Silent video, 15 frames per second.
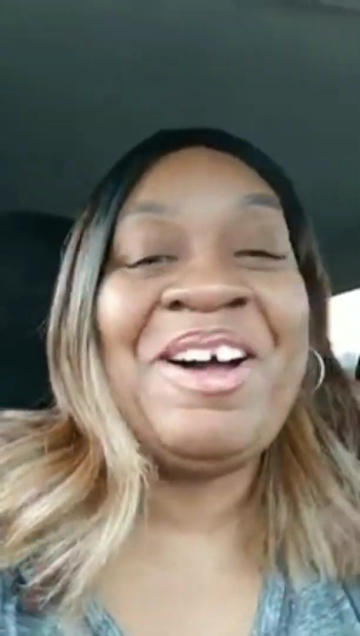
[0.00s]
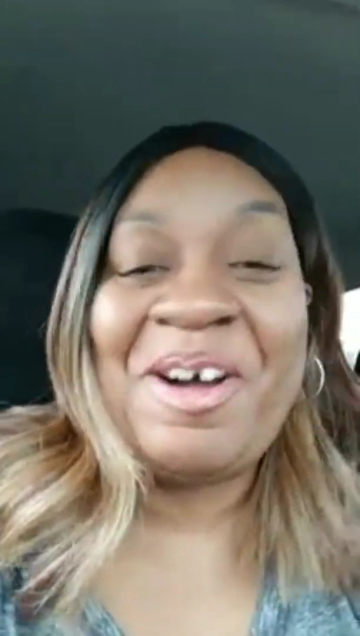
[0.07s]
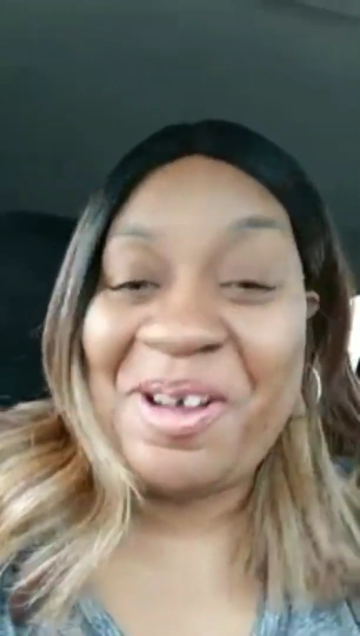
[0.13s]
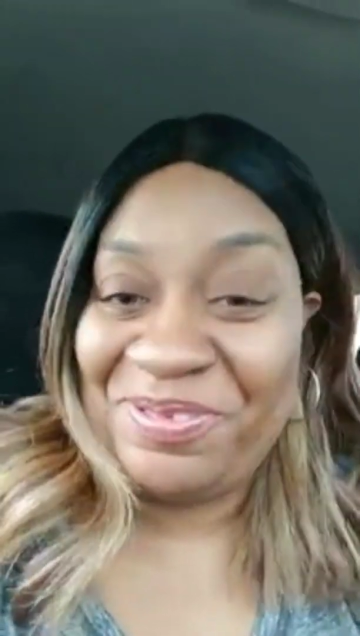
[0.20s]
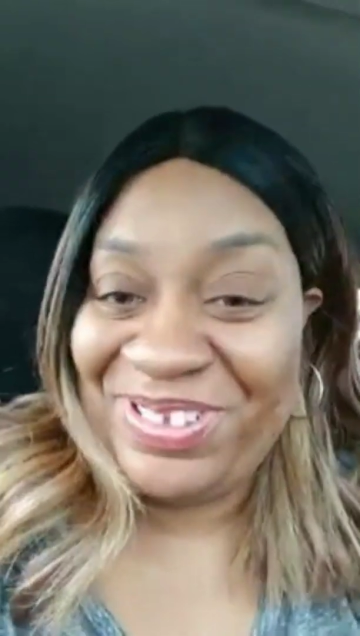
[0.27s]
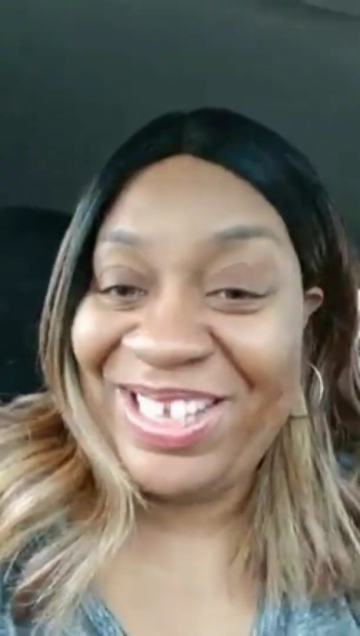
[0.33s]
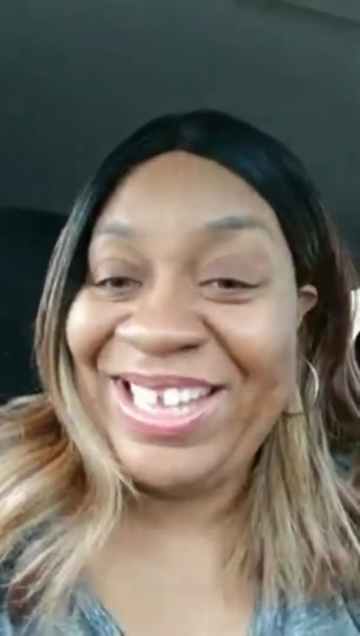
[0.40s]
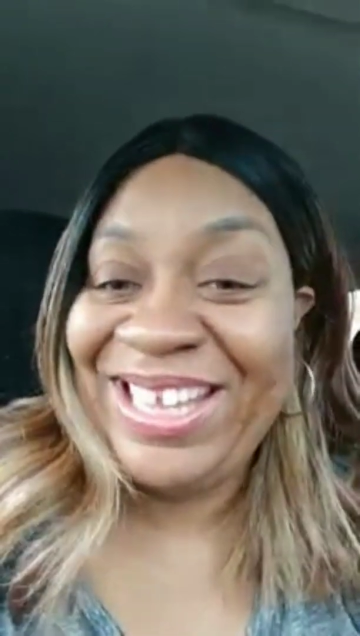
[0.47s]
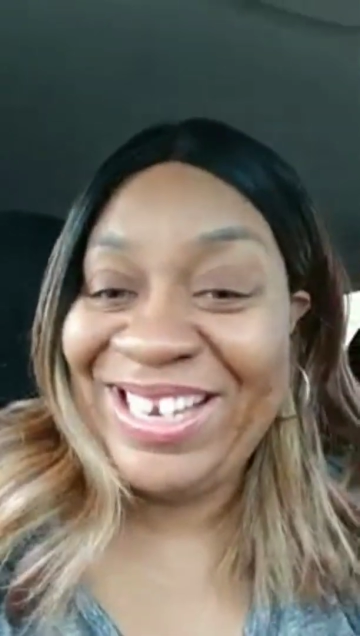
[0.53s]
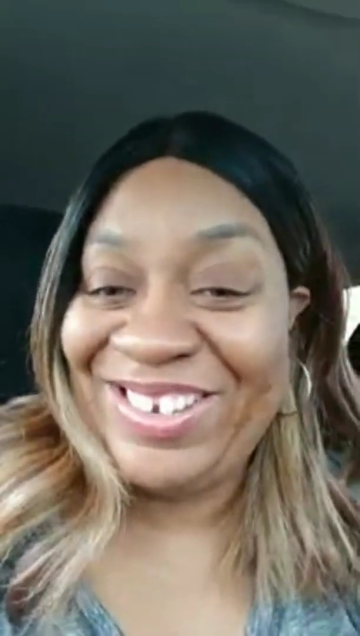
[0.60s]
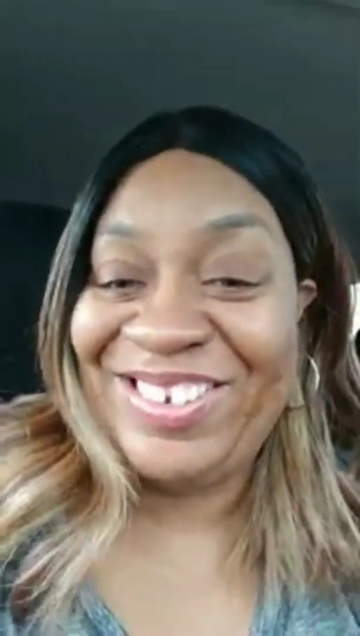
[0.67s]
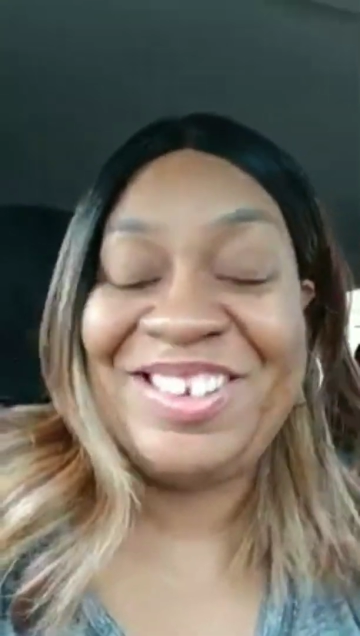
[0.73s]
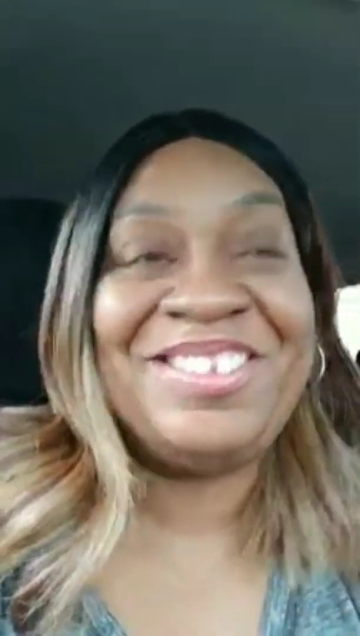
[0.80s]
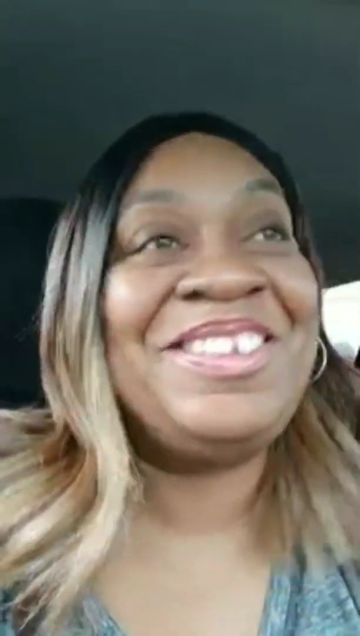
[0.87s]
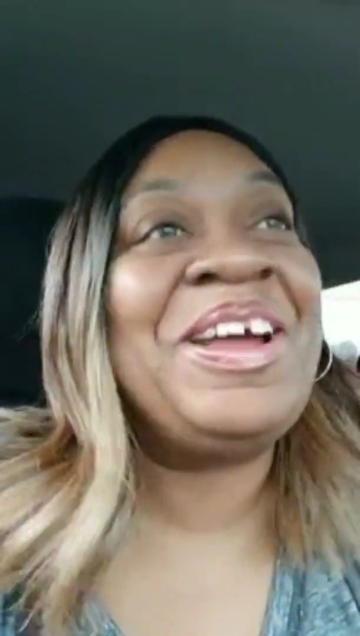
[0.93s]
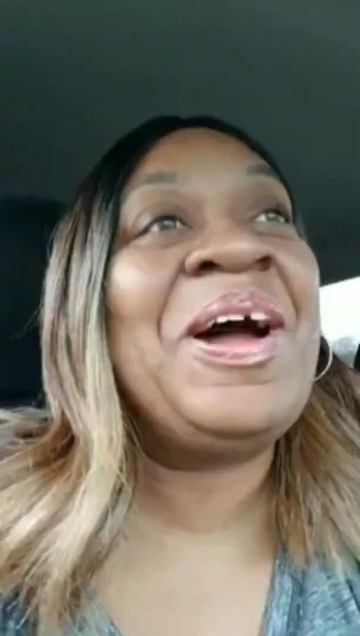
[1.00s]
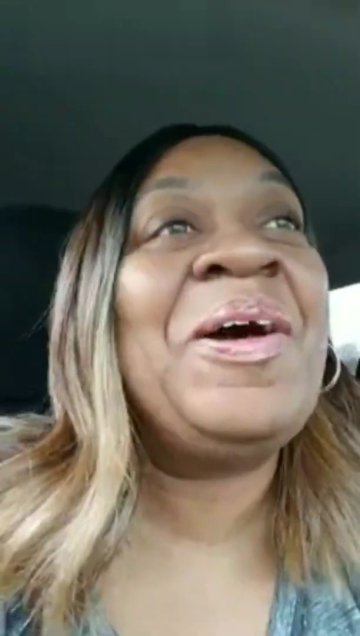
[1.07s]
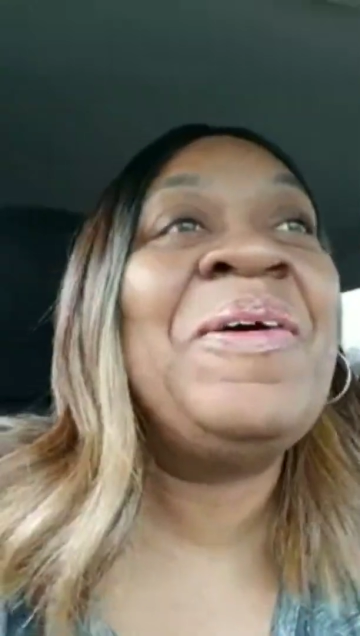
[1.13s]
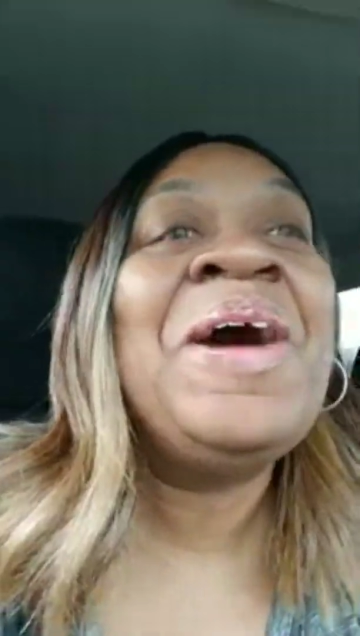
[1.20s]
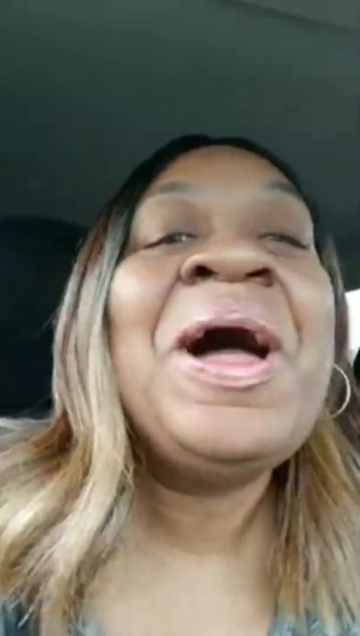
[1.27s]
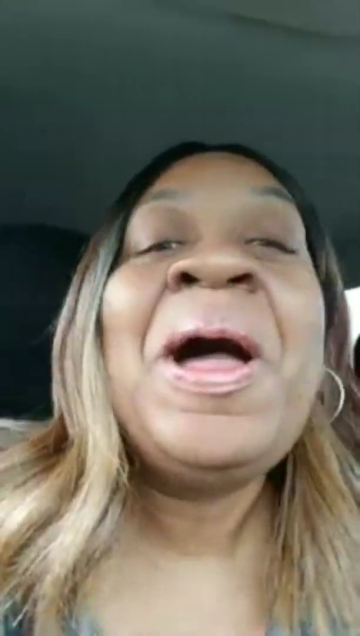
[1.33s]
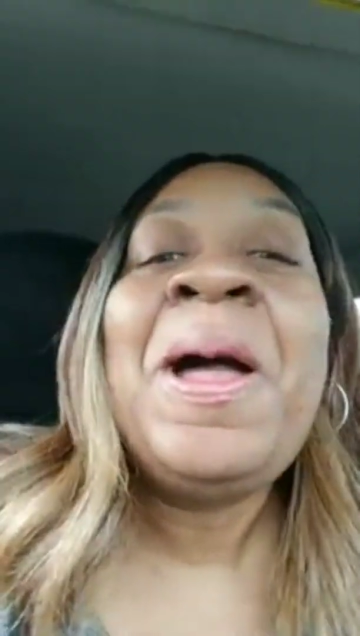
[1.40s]
off the hinges.
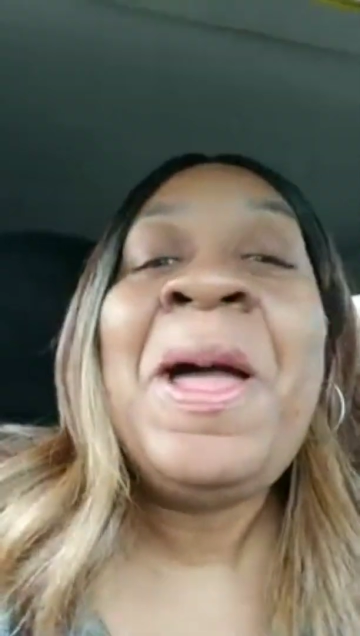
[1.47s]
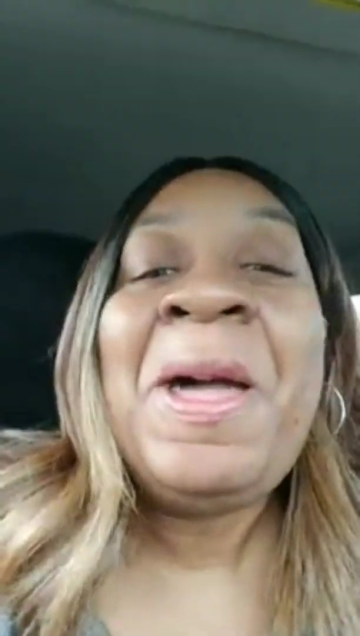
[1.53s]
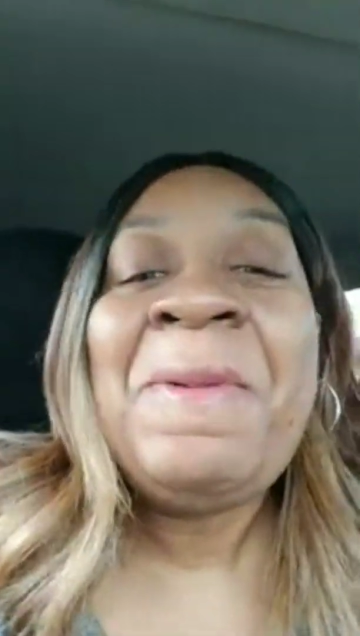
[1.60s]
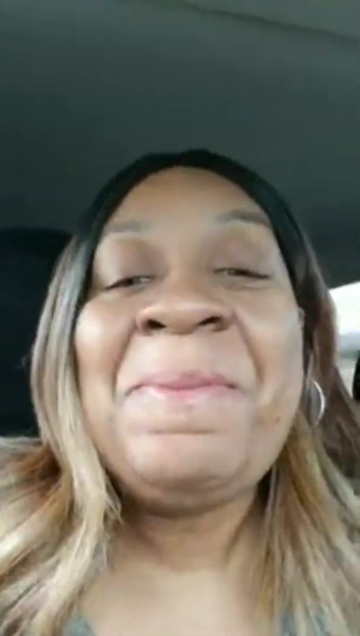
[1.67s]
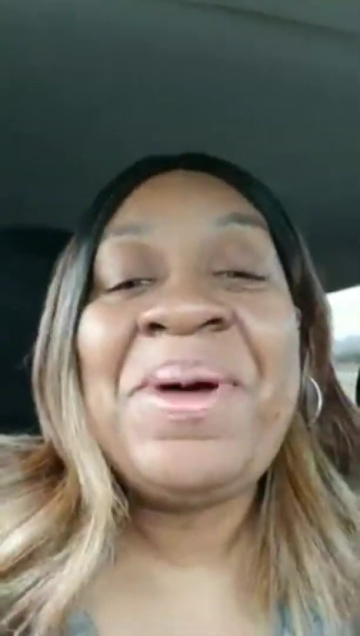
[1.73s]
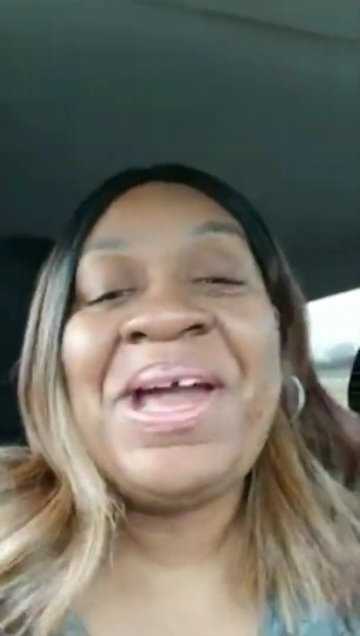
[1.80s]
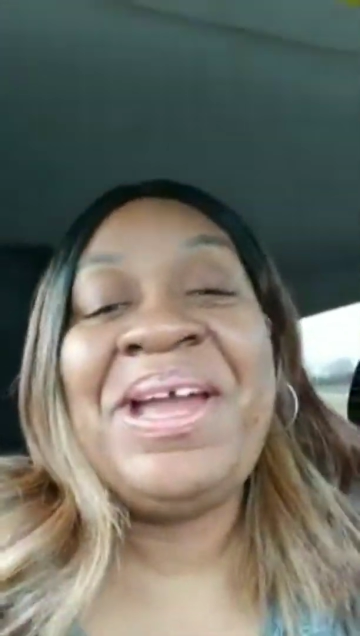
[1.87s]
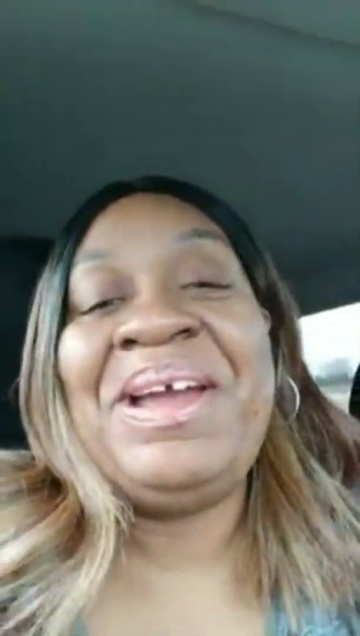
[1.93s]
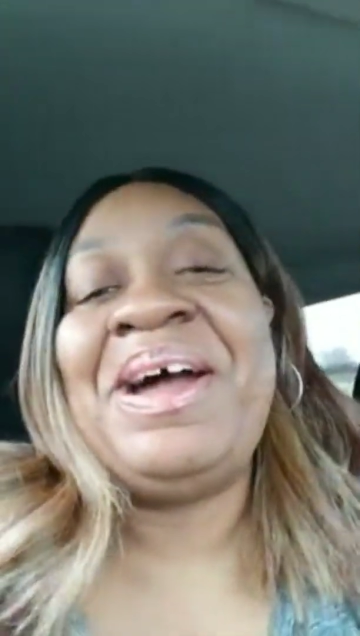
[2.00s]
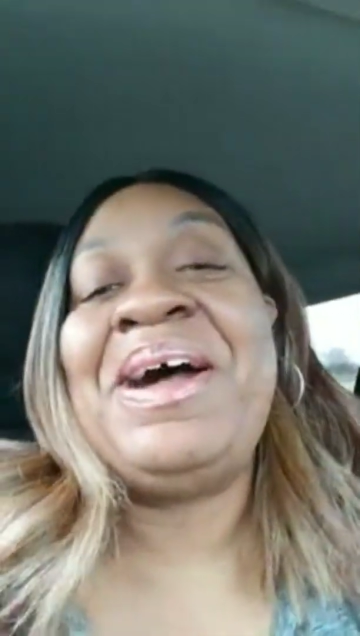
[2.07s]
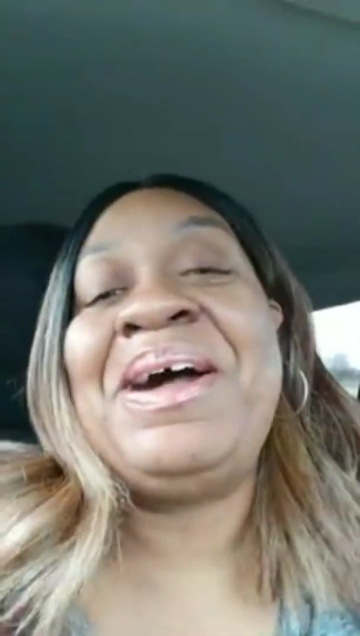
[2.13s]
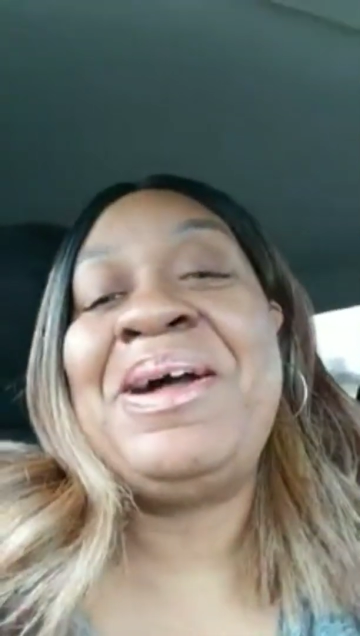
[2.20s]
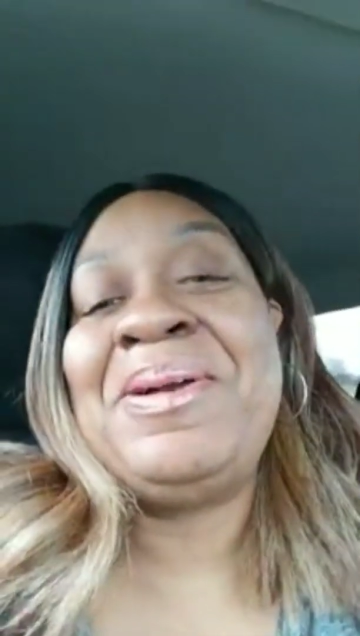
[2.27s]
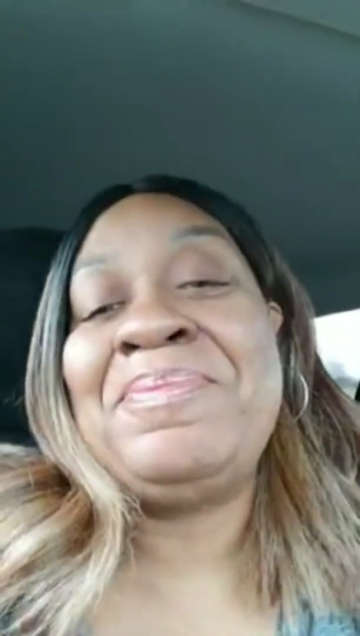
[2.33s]
No, but